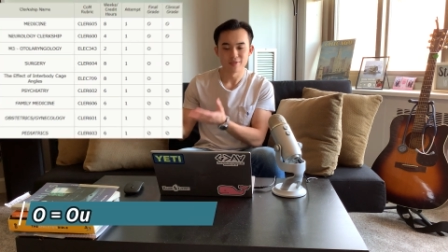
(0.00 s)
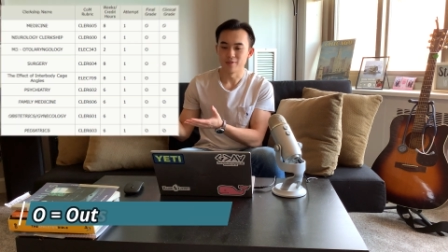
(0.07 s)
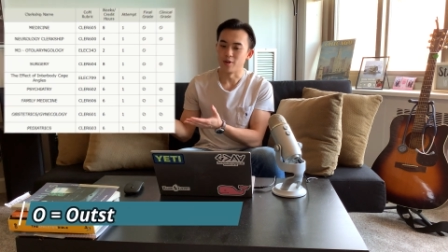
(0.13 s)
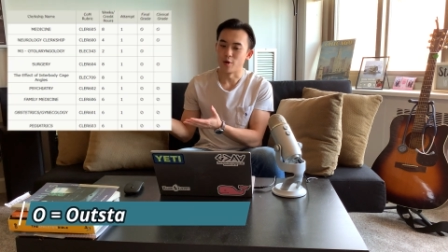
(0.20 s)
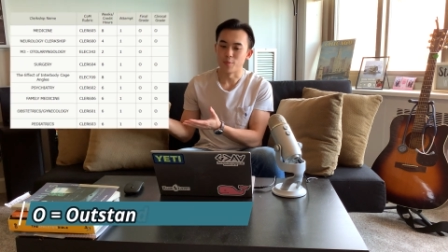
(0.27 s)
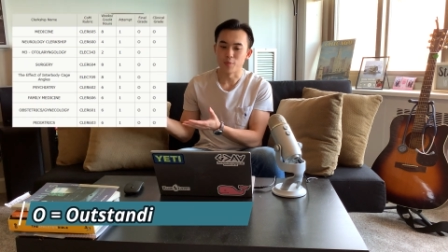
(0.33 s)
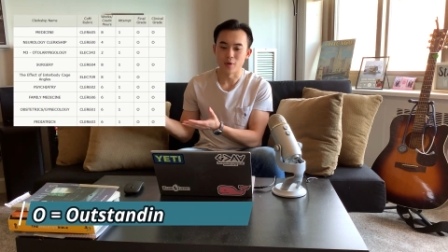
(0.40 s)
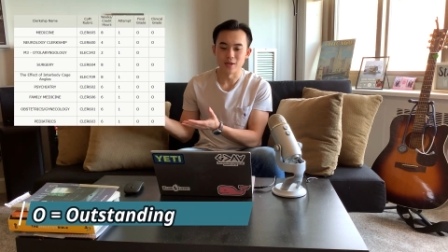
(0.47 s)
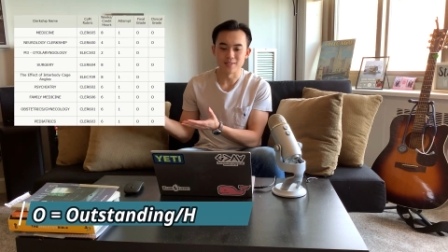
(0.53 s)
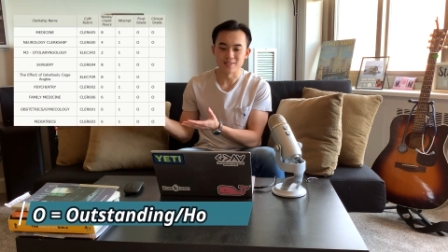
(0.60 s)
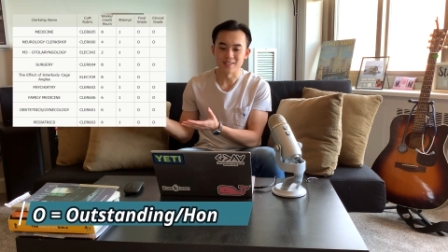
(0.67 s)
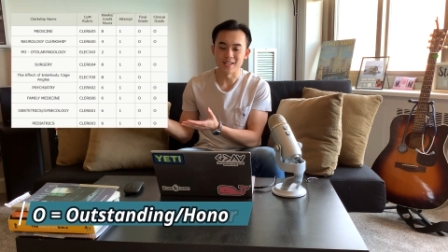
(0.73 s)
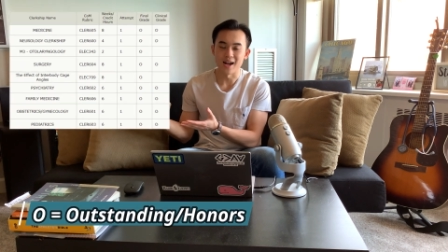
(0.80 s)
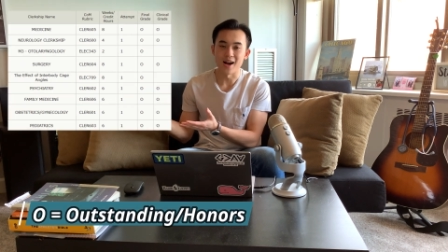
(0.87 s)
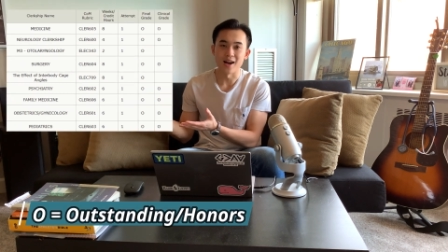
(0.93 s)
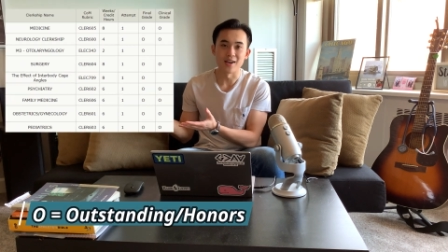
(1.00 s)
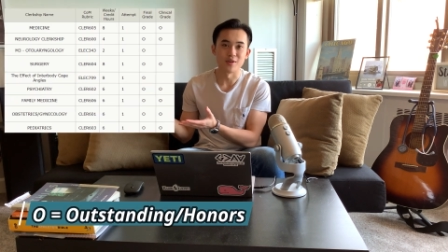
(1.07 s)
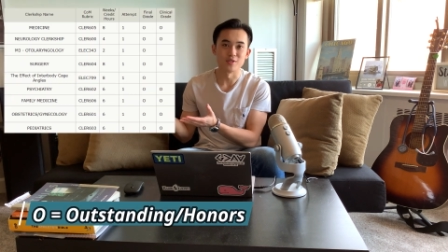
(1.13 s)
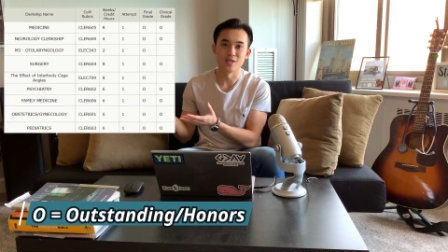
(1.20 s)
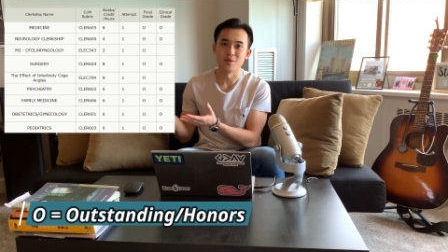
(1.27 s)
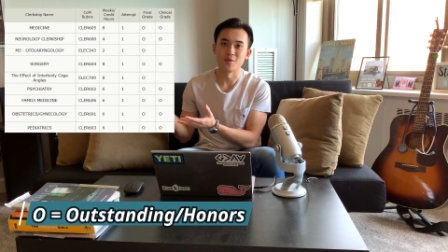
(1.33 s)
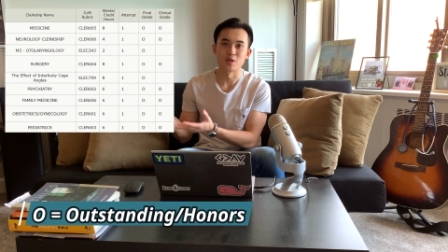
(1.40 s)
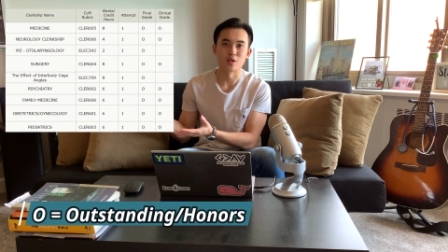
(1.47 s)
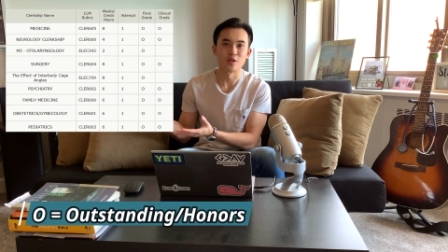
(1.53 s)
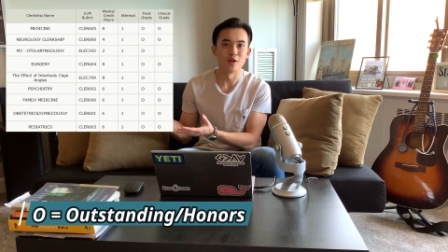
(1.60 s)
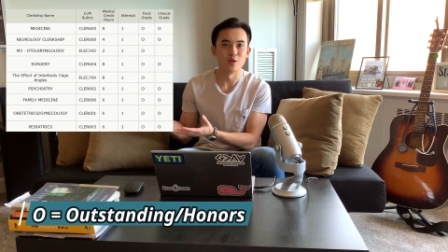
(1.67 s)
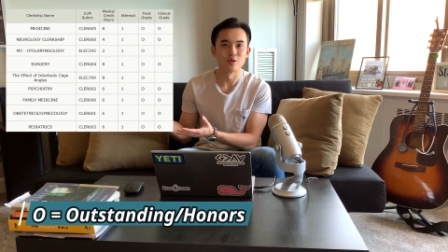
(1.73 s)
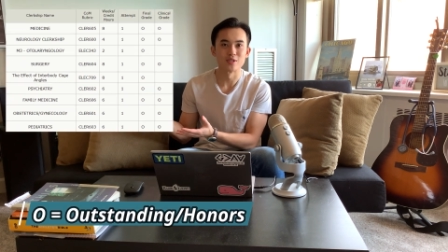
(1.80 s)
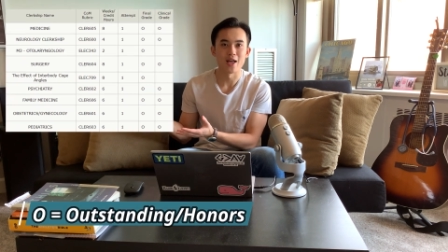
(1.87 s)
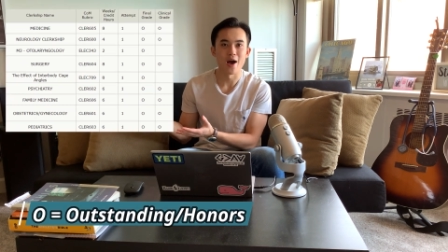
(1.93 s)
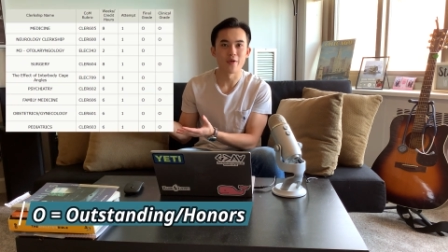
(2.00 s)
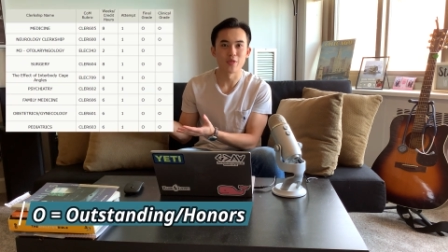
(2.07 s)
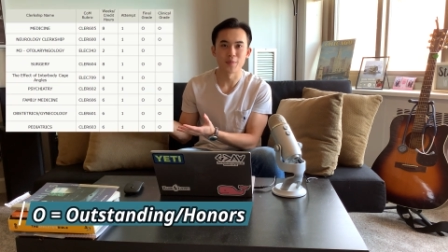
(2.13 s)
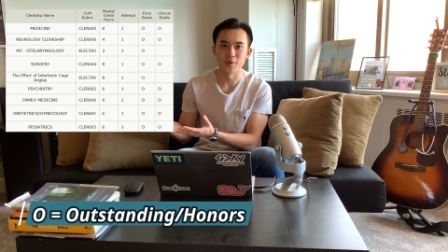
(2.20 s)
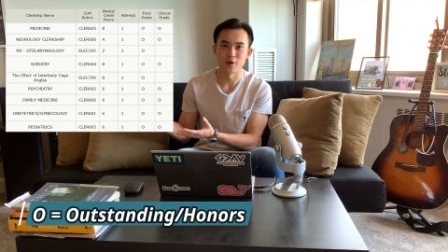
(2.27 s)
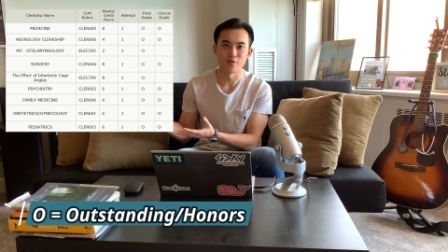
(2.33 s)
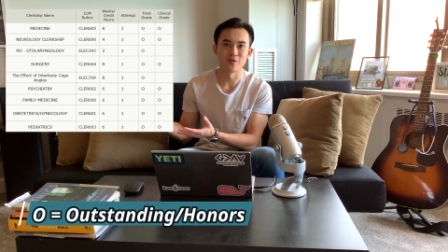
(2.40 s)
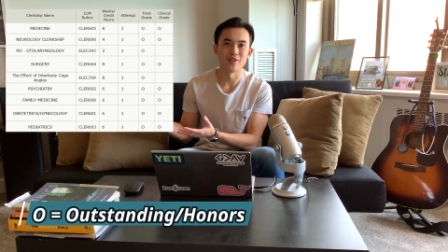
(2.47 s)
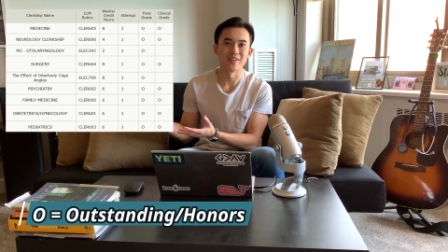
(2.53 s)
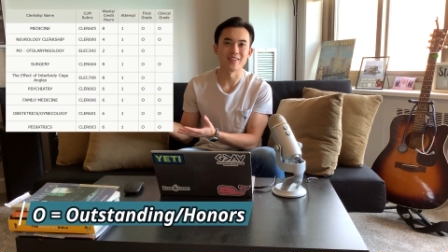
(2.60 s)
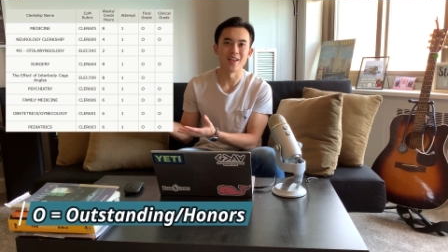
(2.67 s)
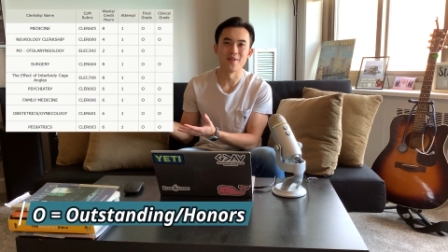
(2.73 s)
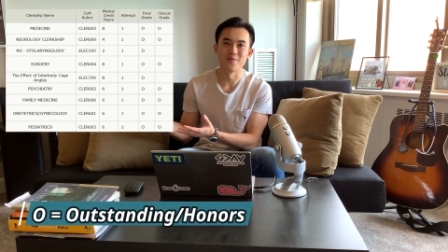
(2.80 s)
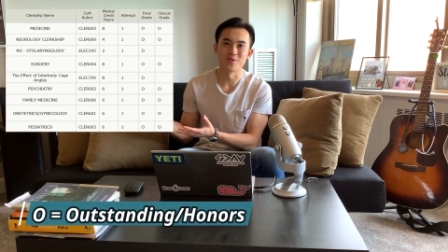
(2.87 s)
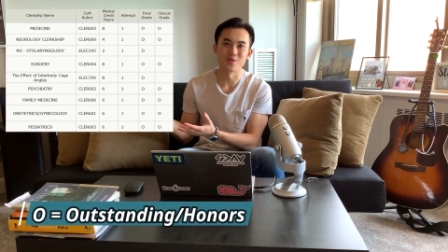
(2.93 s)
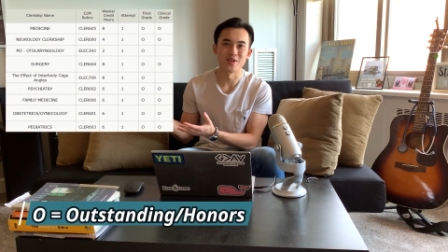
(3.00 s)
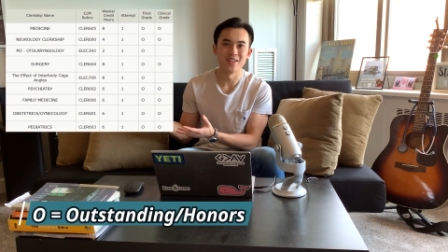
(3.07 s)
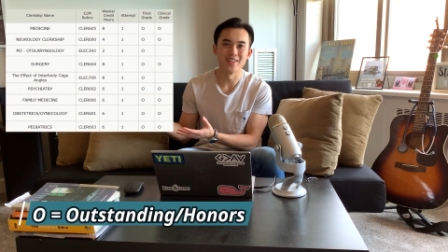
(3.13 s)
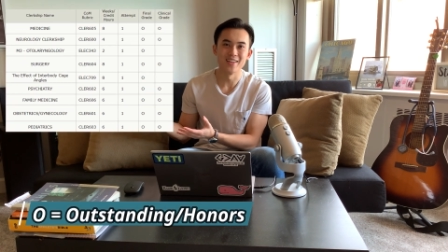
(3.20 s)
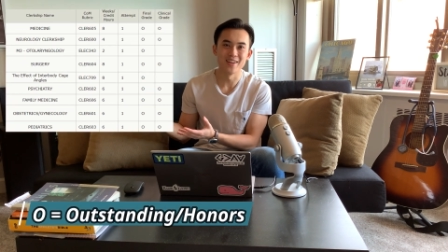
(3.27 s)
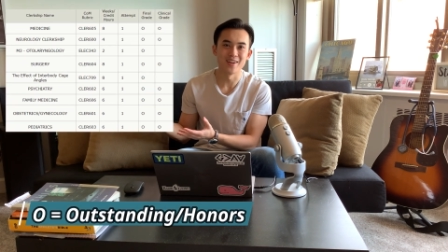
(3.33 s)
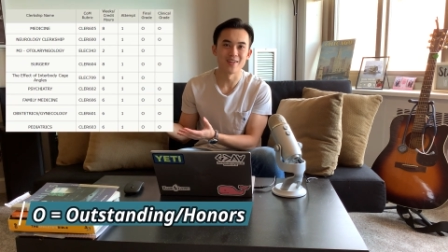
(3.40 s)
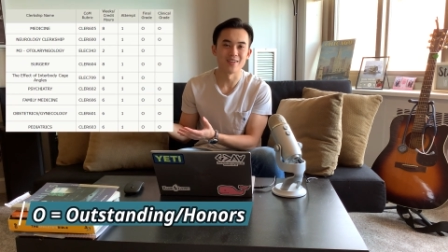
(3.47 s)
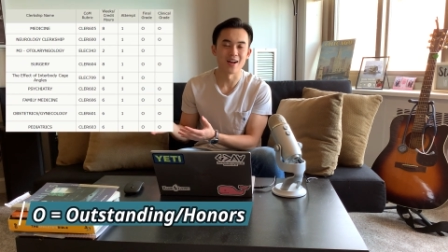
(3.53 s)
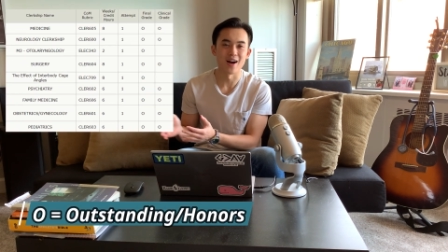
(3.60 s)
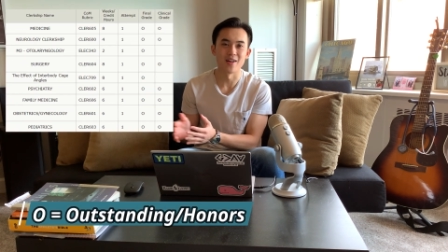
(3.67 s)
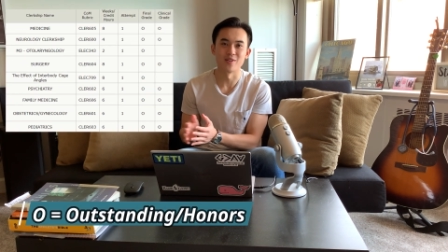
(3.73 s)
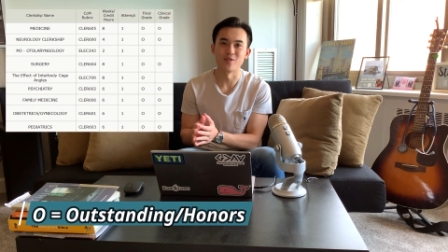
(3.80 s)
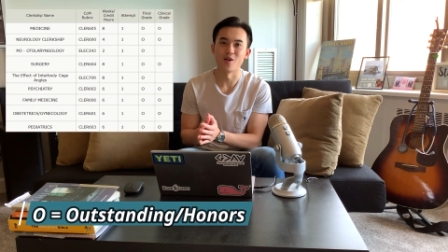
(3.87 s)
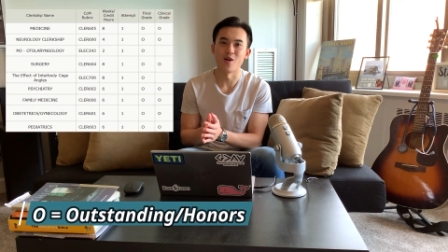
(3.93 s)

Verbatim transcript: you know, praise to God, I was able to close out the perfect M3 year and honored